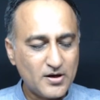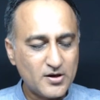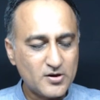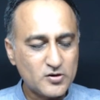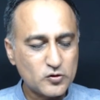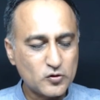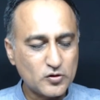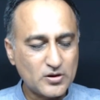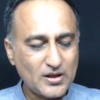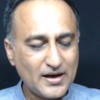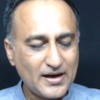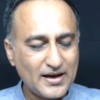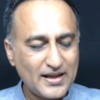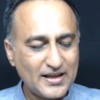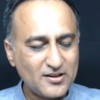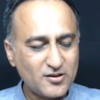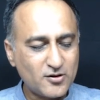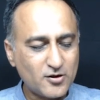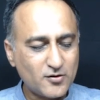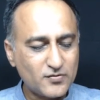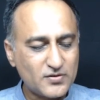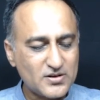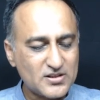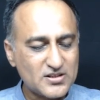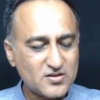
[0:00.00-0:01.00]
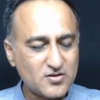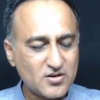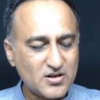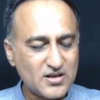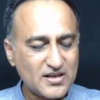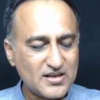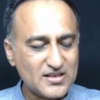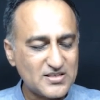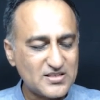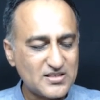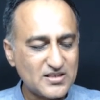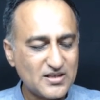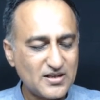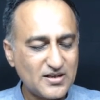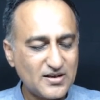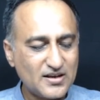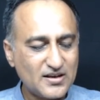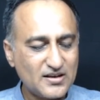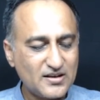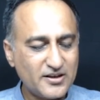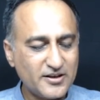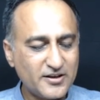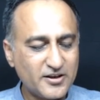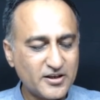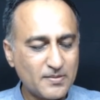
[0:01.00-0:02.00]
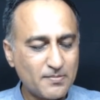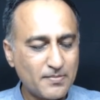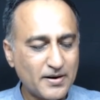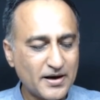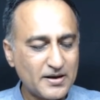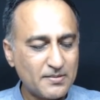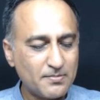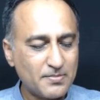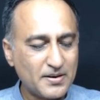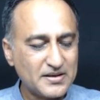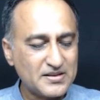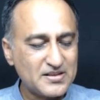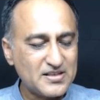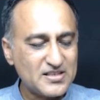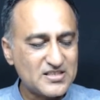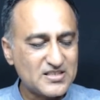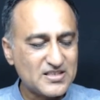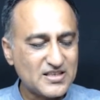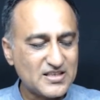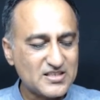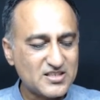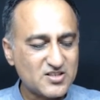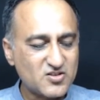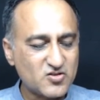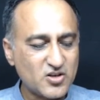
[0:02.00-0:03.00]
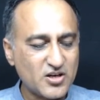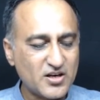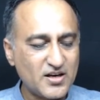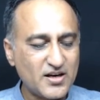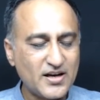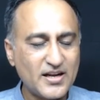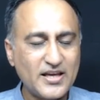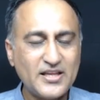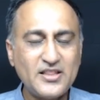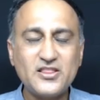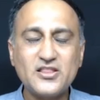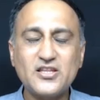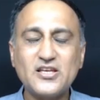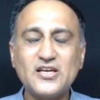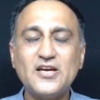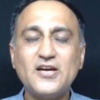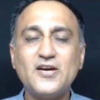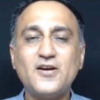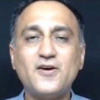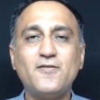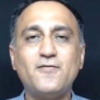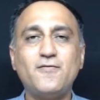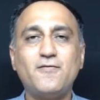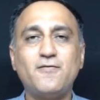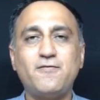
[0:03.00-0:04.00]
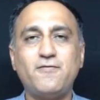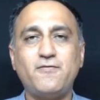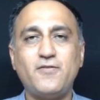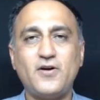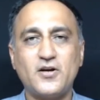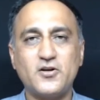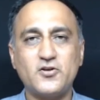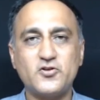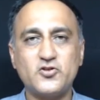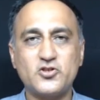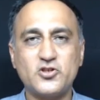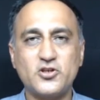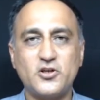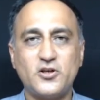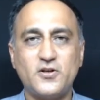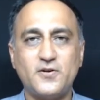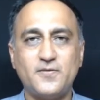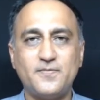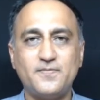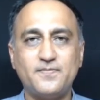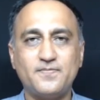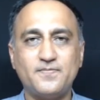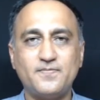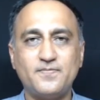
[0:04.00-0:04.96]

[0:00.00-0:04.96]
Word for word: So the length of the string is determined by this string length function.